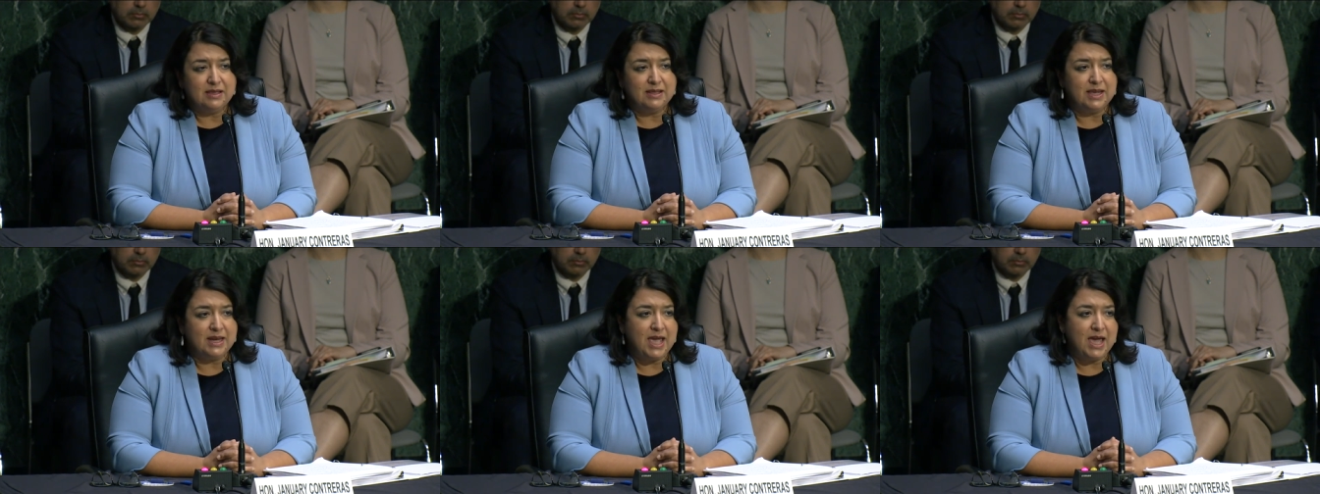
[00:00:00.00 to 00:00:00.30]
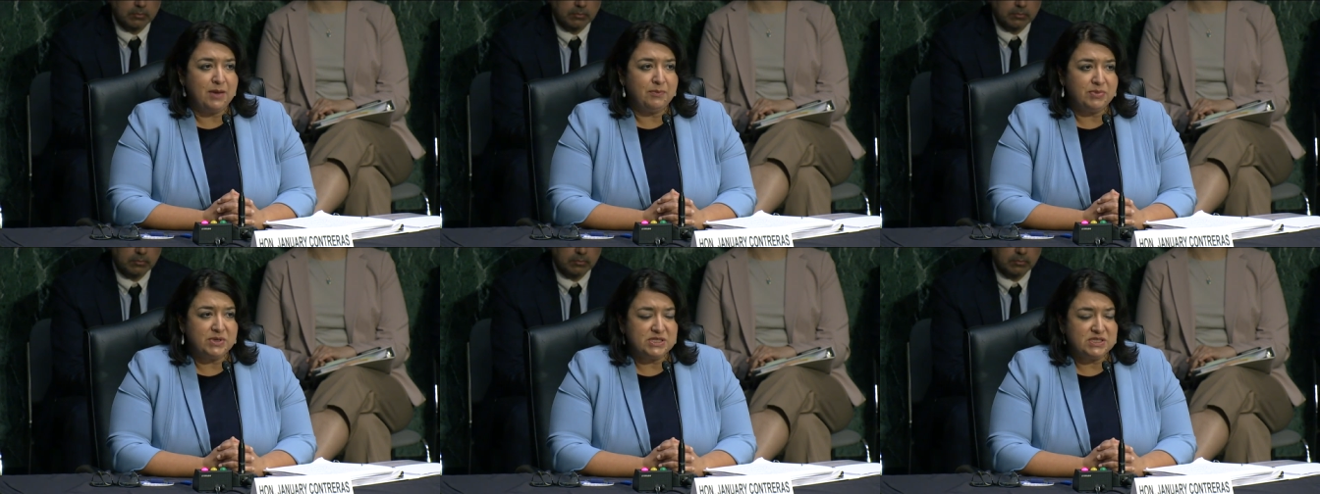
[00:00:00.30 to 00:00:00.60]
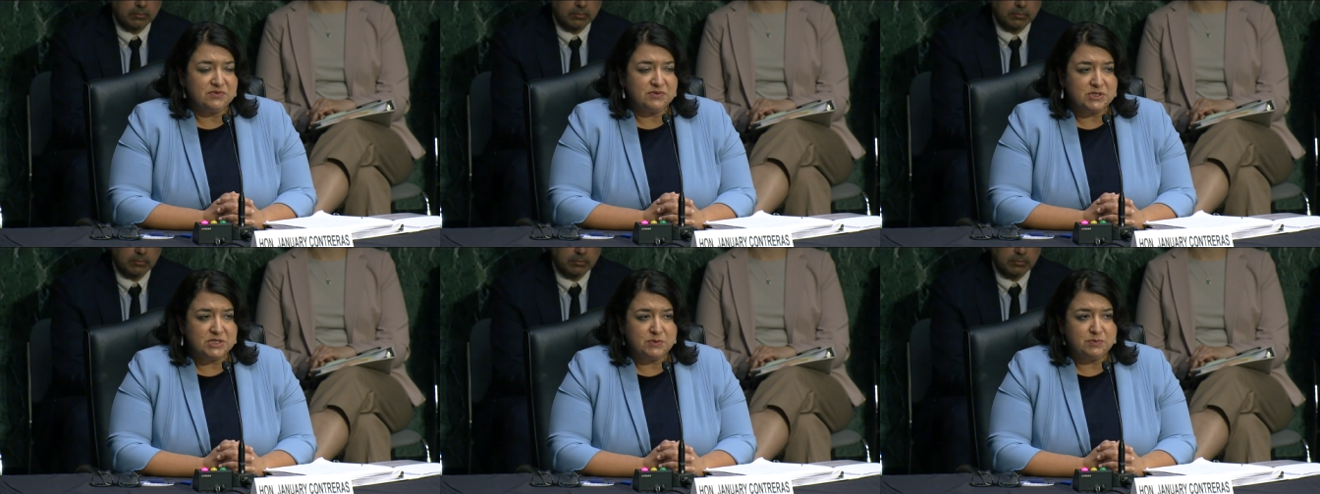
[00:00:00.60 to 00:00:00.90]
that
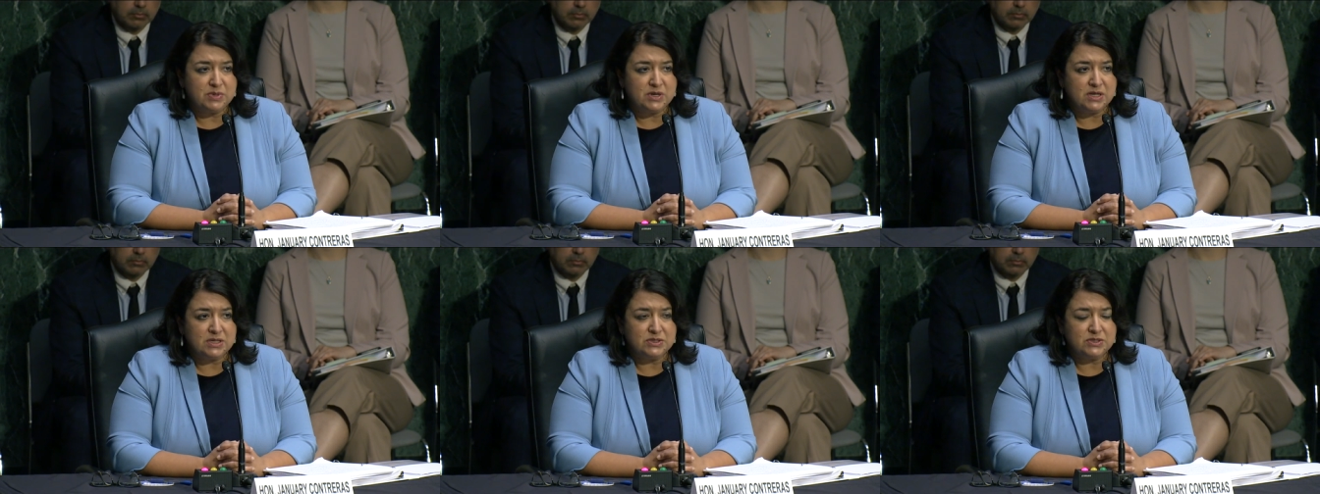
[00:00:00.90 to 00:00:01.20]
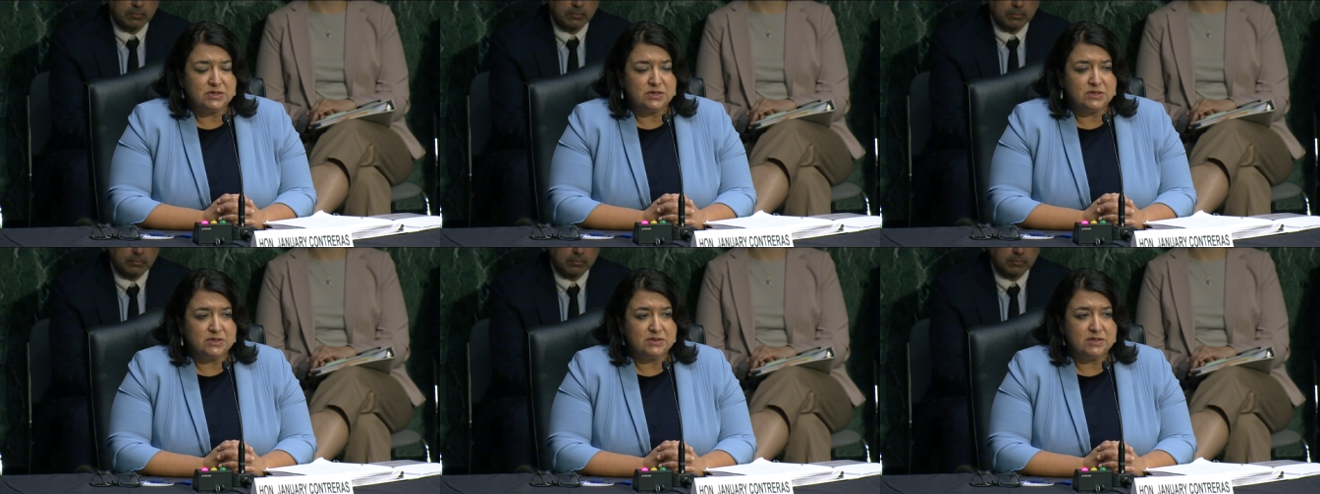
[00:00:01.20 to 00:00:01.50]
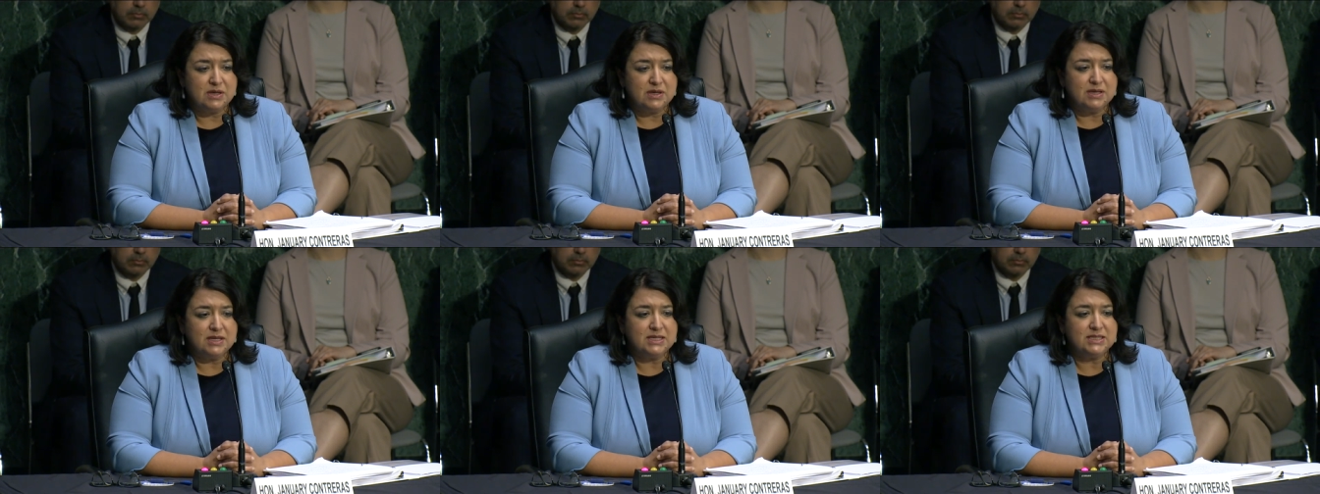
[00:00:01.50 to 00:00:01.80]
happens for
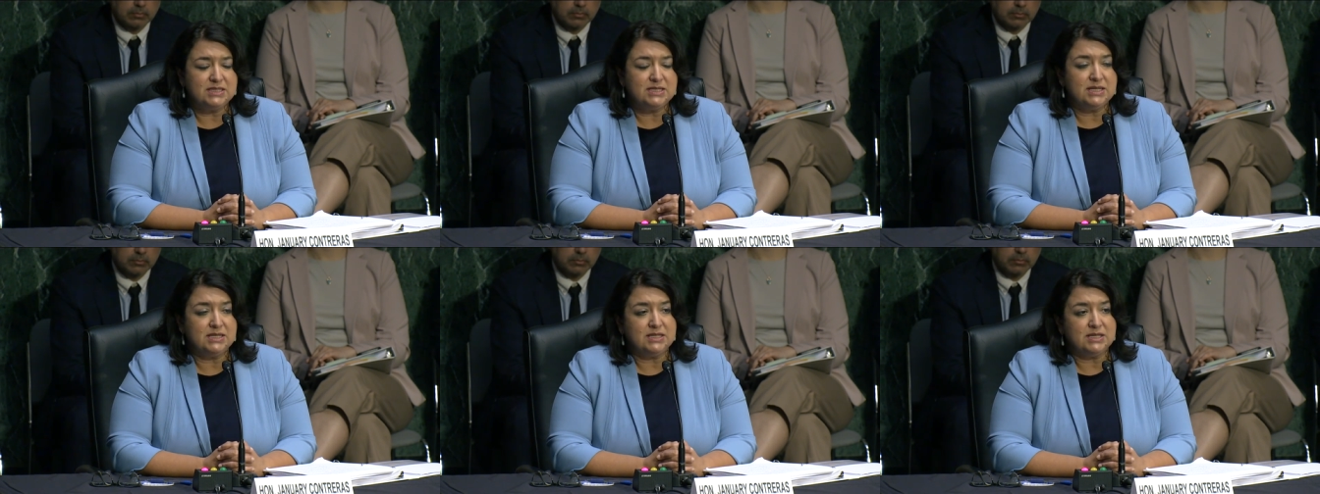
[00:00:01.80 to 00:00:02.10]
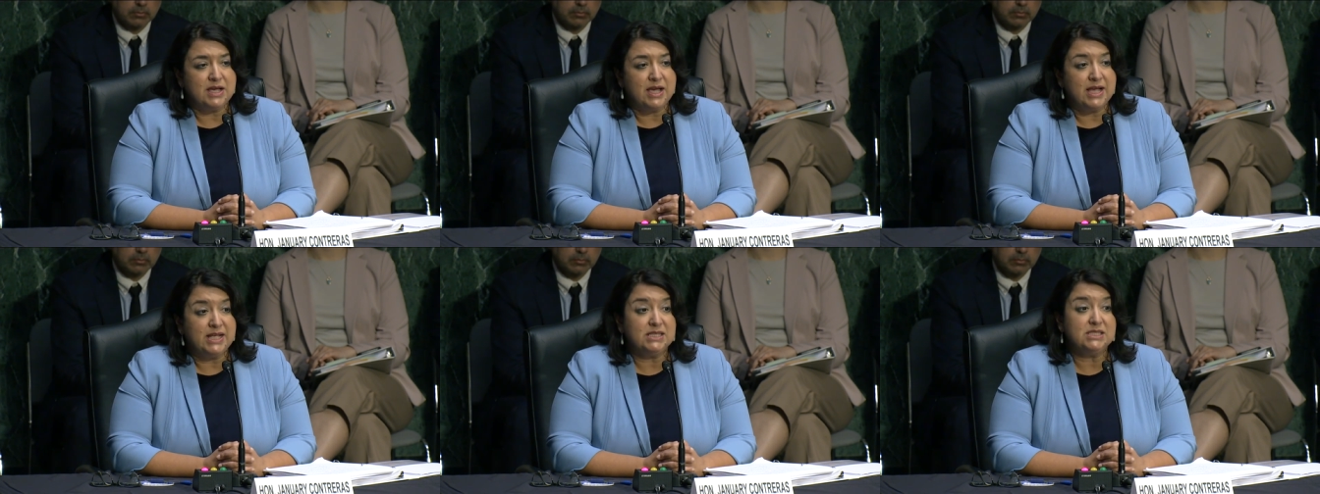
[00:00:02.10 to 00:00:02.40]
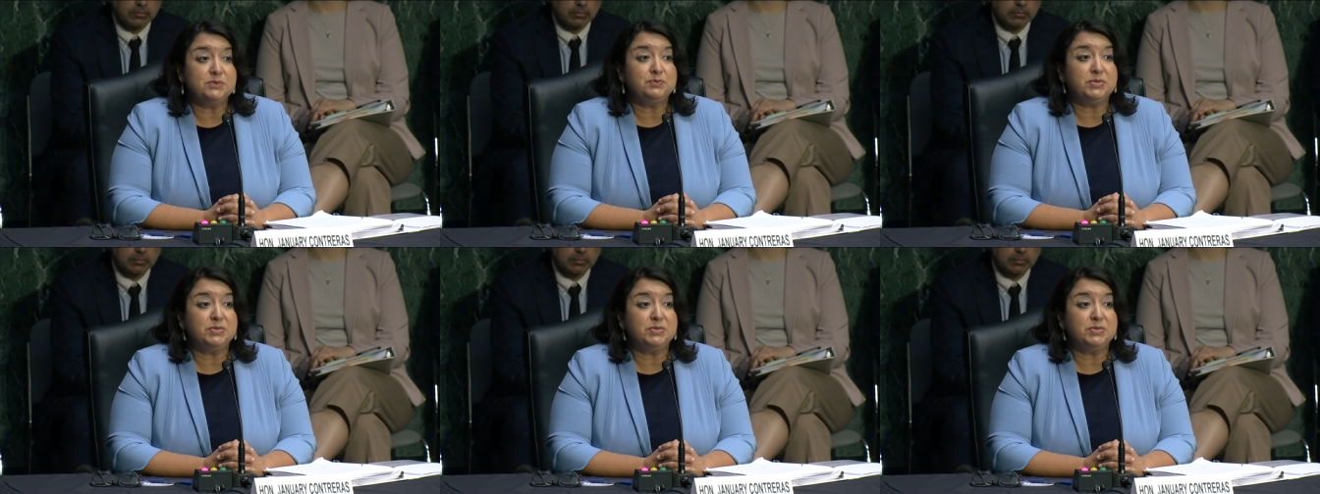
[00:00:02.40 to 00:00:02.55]
sponsors is designed